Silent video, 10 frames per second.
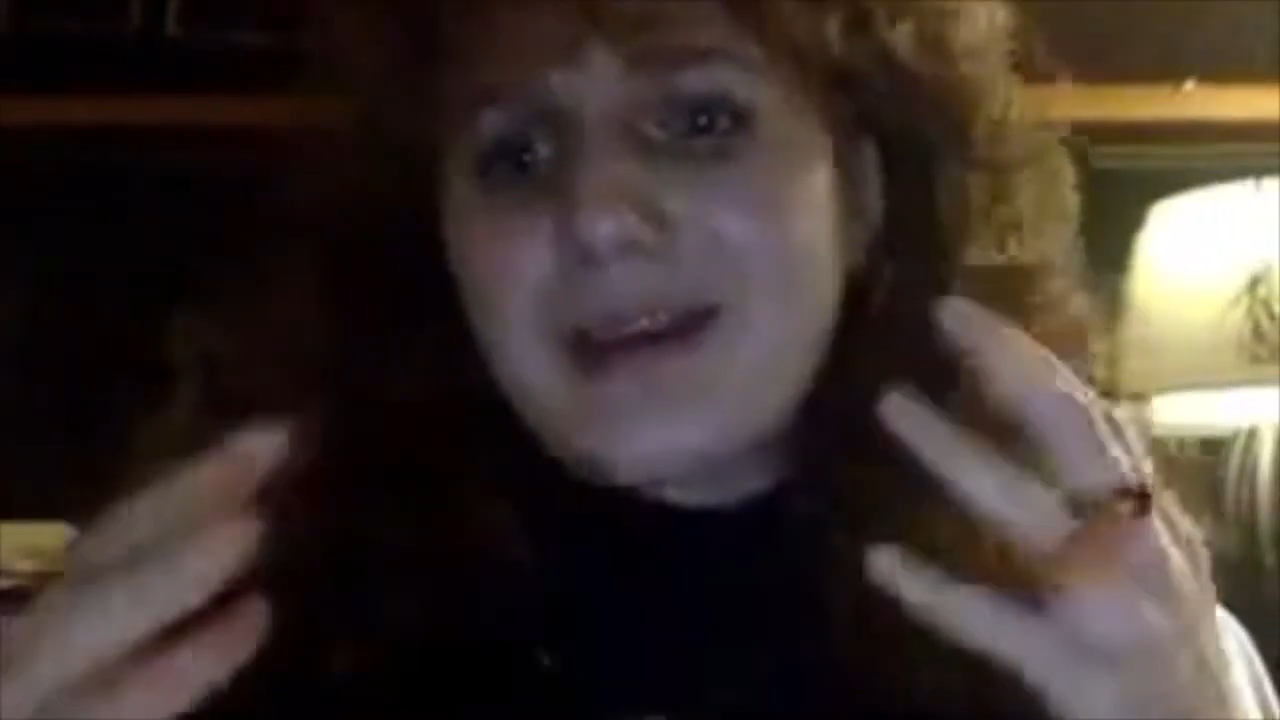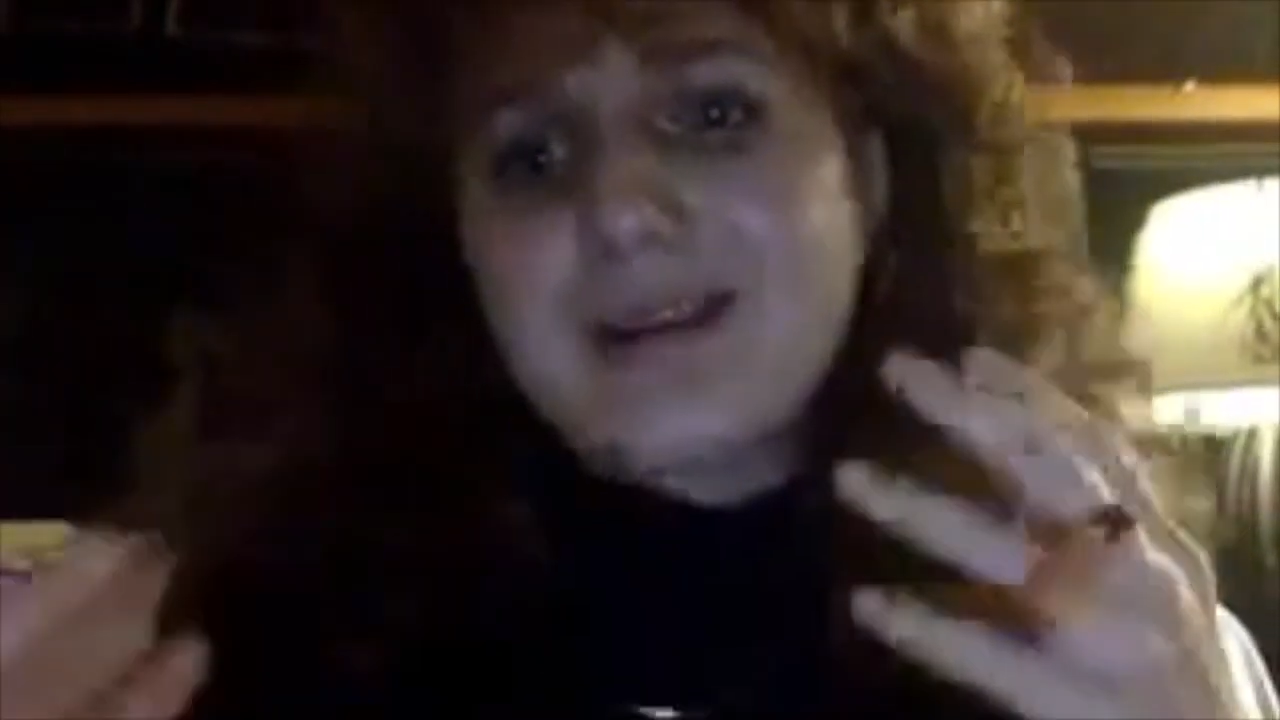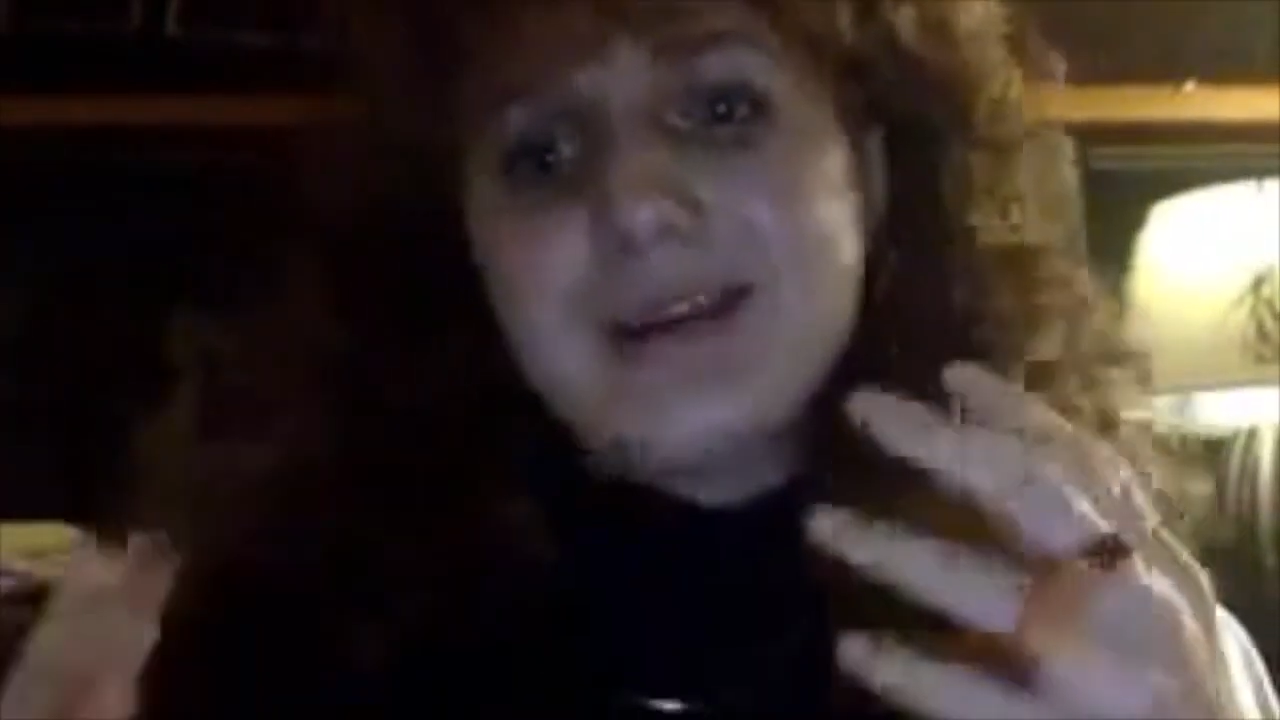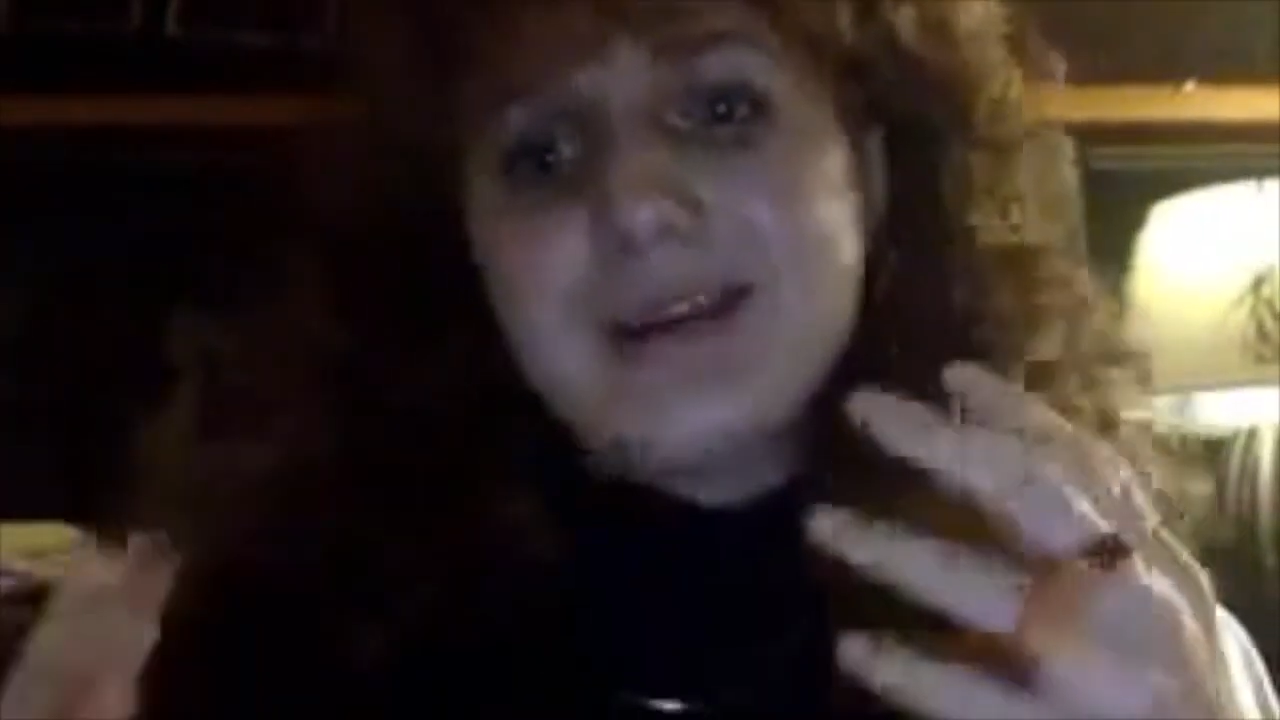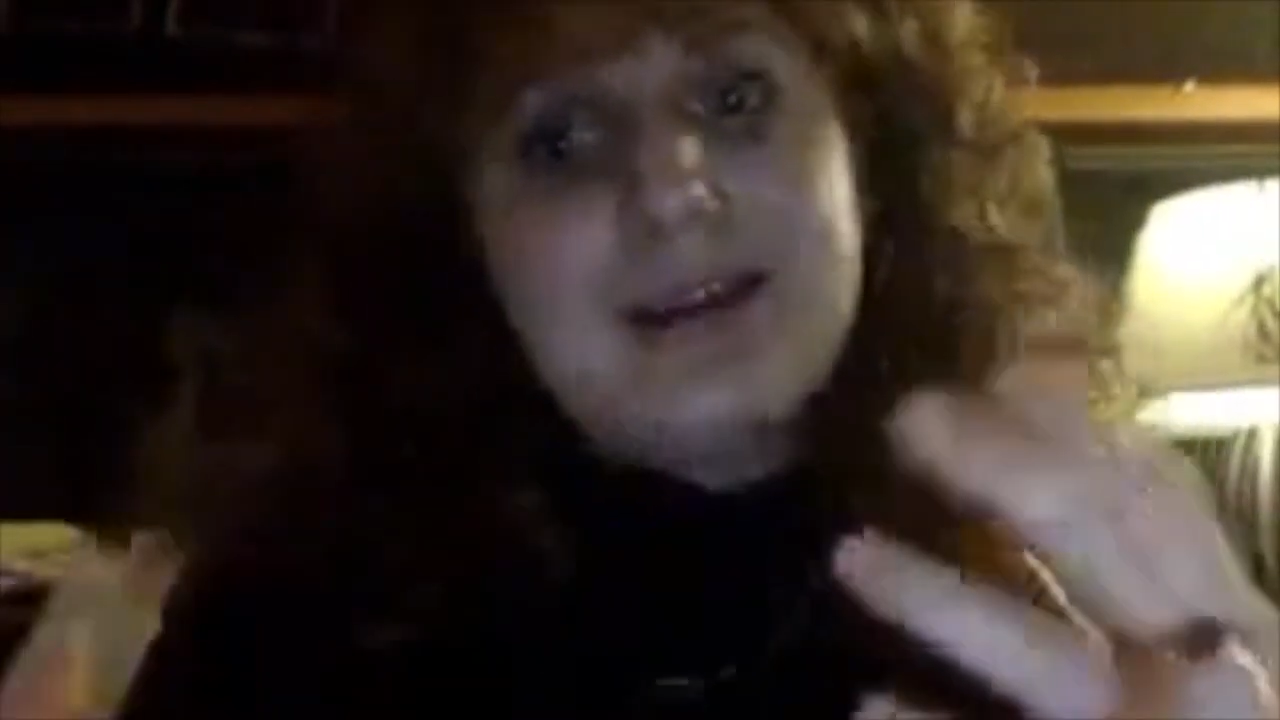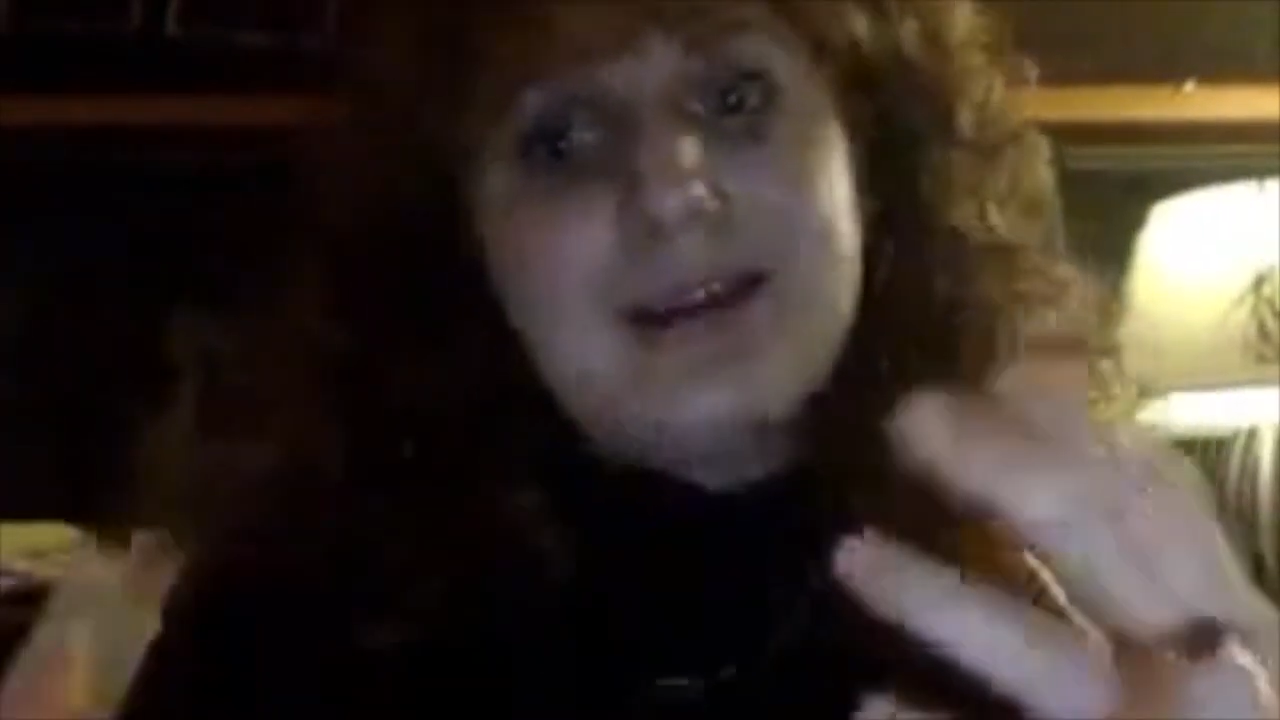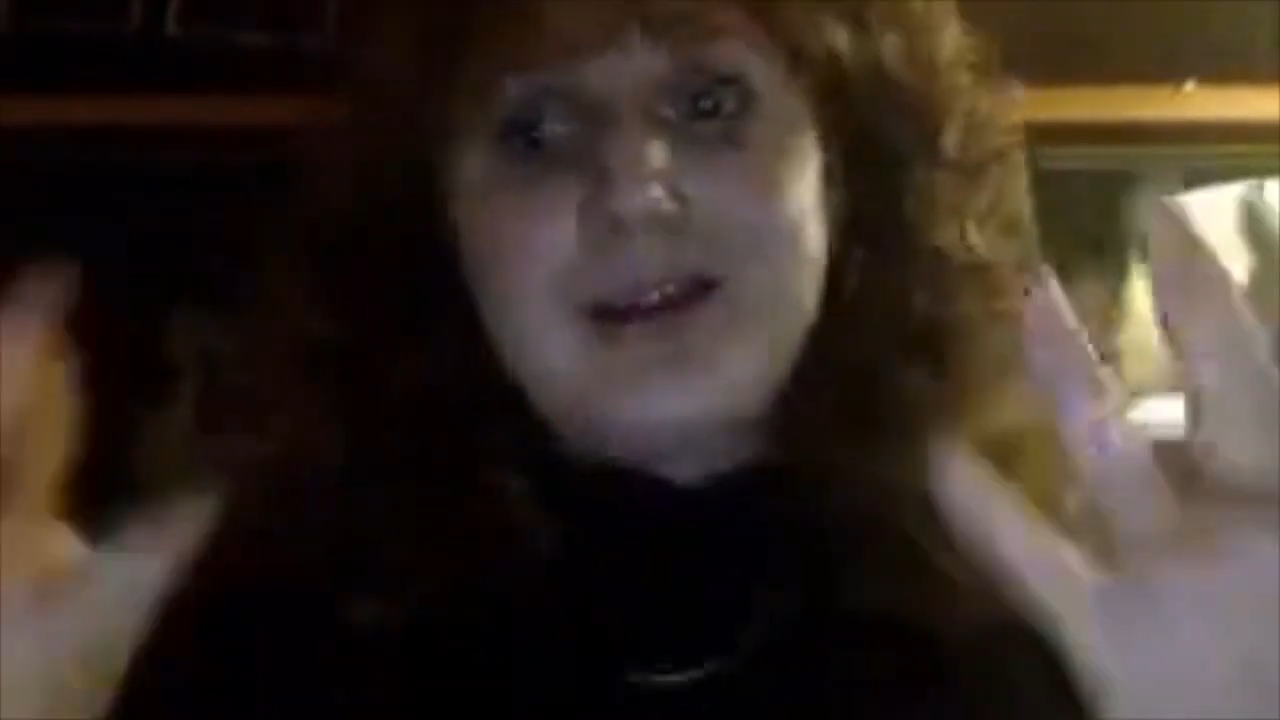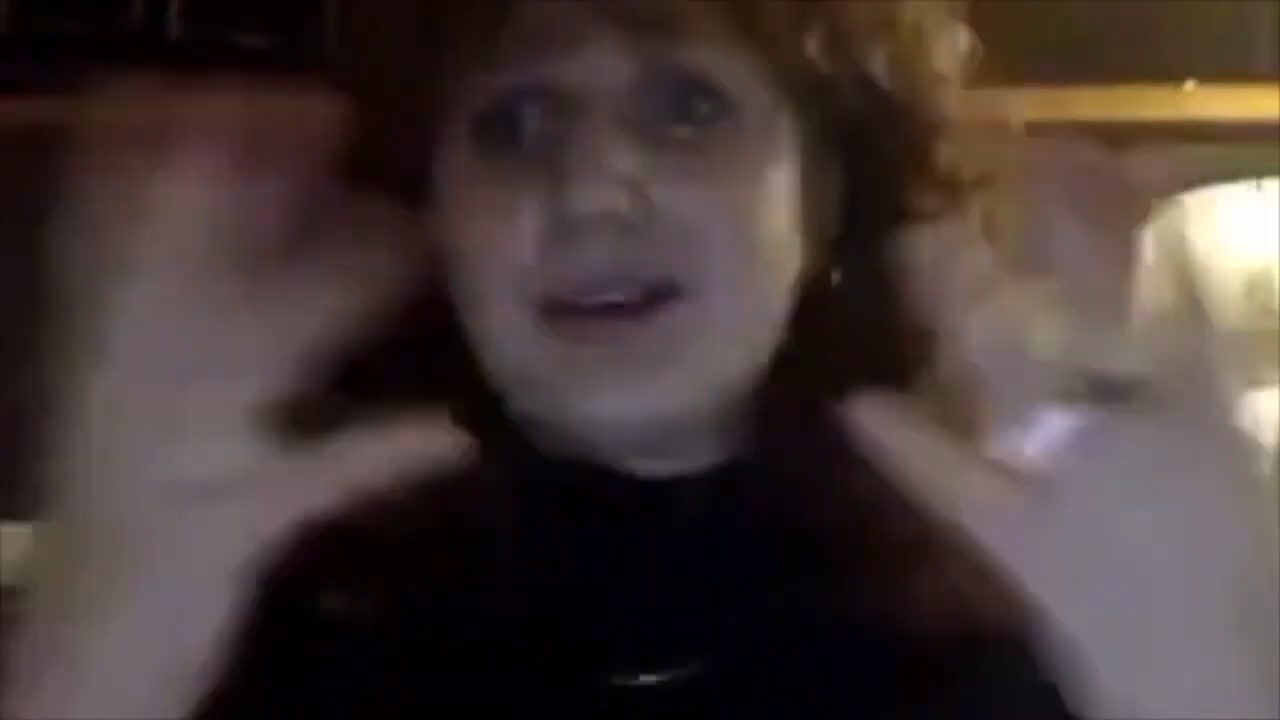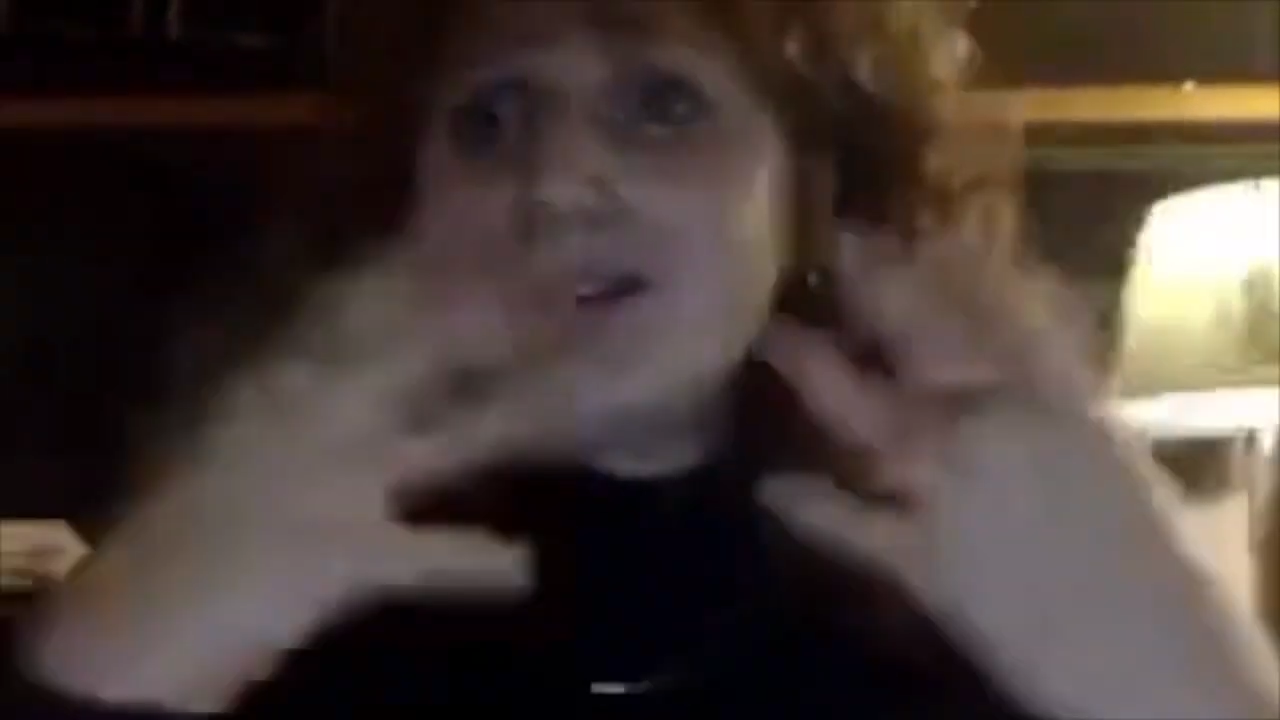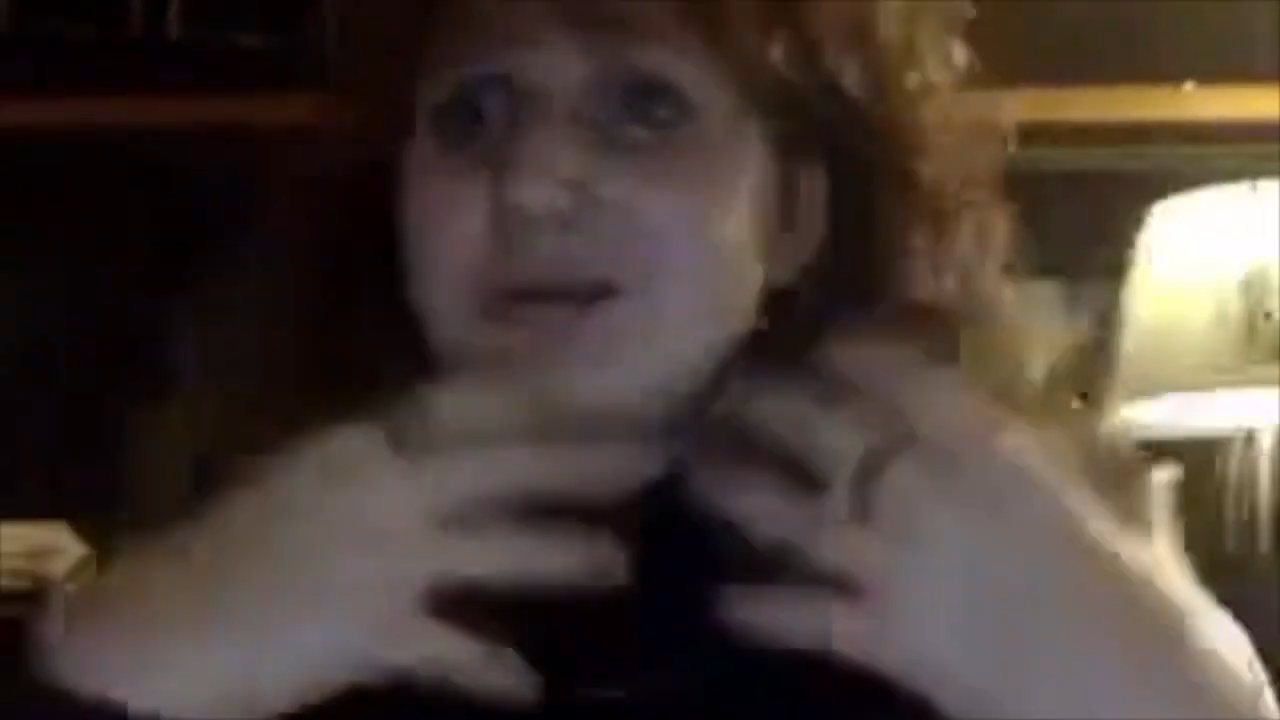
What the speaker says: and gonna